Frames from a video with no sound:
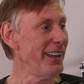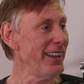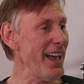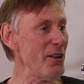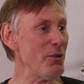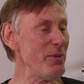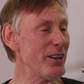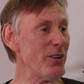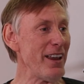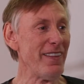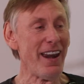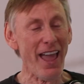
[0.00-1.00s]
That would be
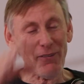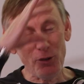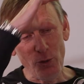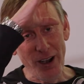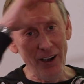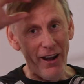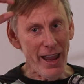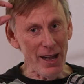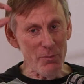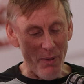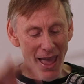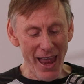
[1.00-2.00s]
great. And they'd have to wear a
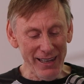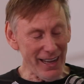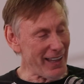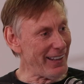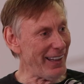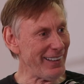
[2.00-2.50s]
headband. And